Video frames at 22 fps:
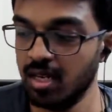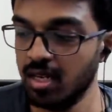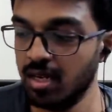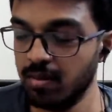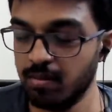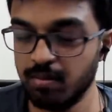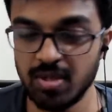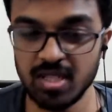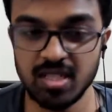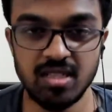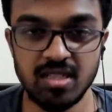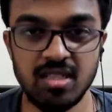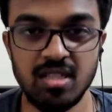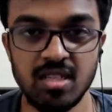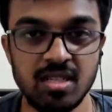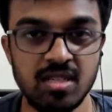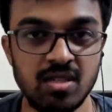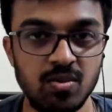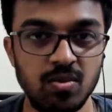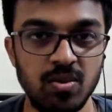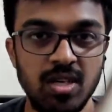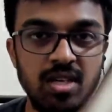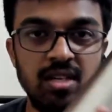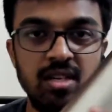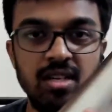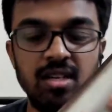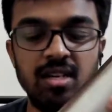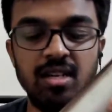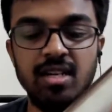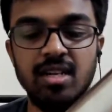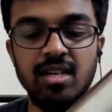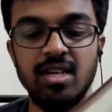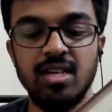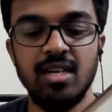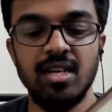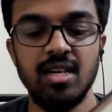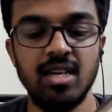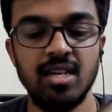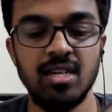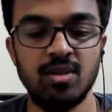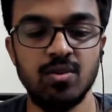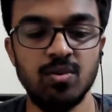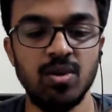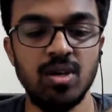But this one,
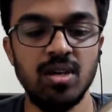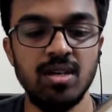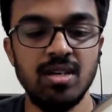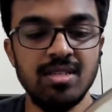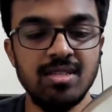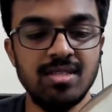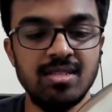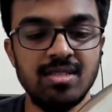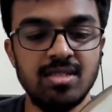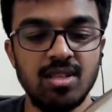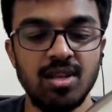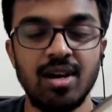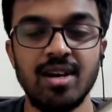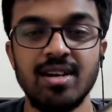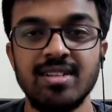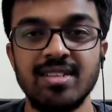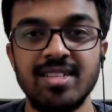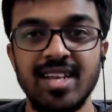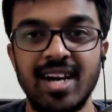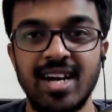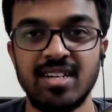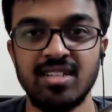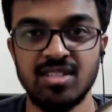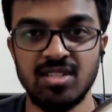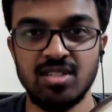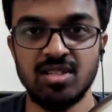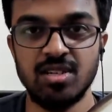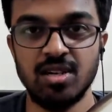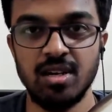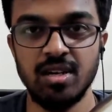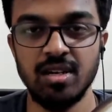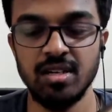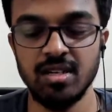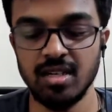it was not that strong.